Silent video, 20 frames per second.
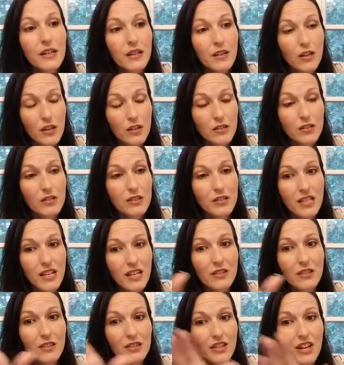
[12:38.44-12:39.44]
God
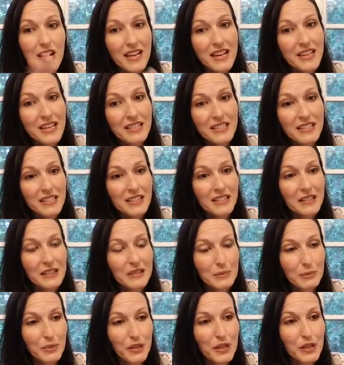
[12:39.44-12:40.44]
stayed their hand, didn't let
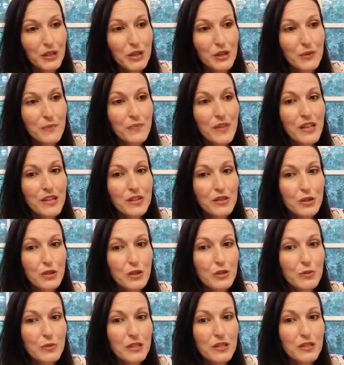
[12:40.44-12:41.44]
them kill him,
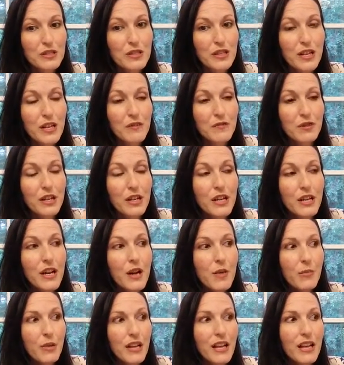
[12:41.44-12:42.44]
sold him into slavery.
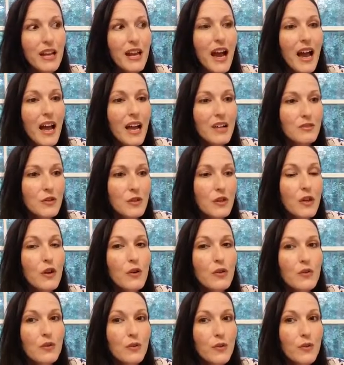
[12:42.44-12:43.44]
But he had to
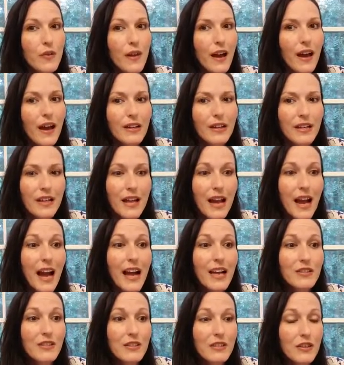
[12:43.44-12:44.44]
go through that. He
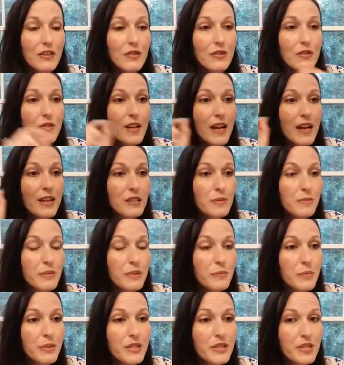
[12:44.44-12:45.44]
had to go through that to be
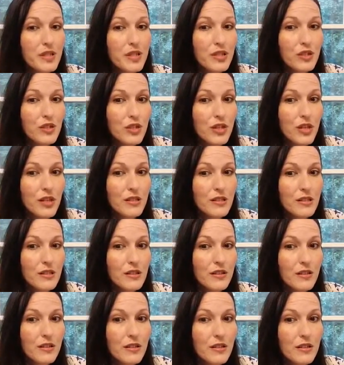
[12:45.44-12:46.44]
positioned
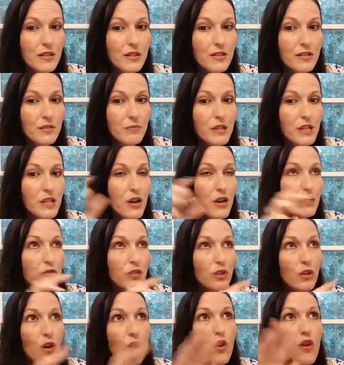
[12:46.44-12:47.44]
to be
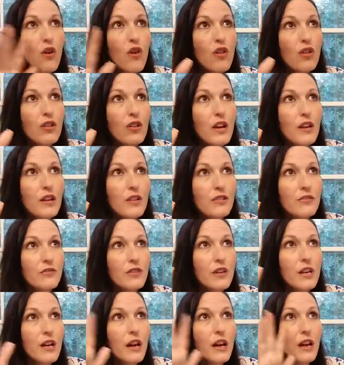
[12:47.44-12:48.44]
over all of
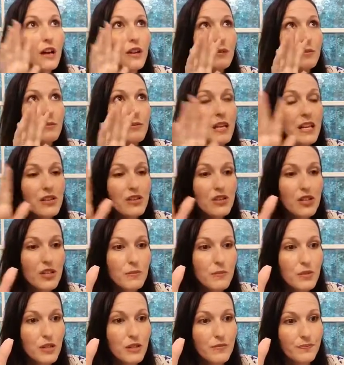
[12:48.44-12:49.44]
um,
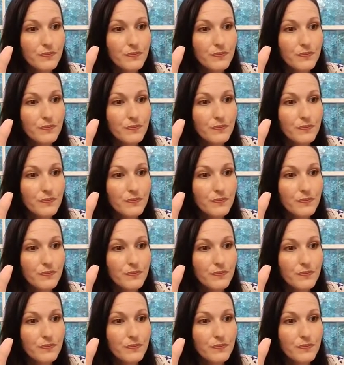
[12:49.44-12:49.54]
Egypt,